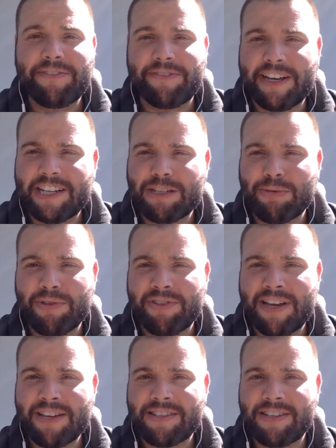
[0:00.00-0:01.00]
flexible with
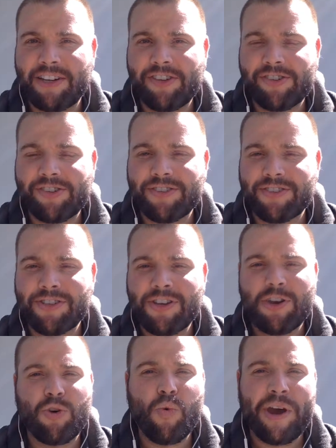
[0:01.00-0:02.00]
destinations,
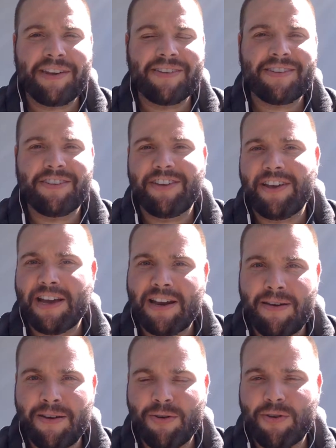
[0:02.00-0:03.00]
wait until you get
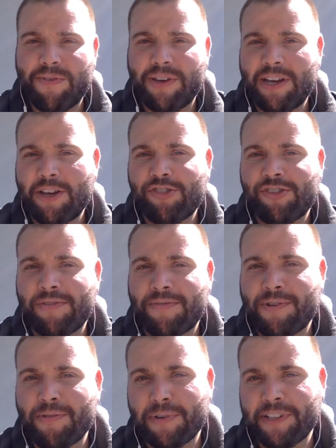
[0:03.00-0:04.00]
a notification
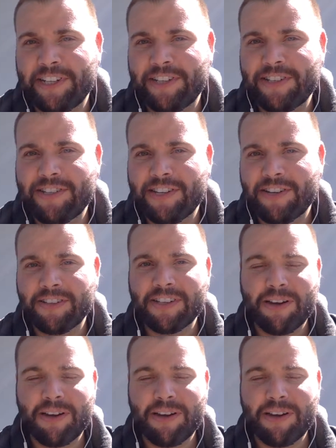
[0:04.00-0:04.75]
for a really good deal.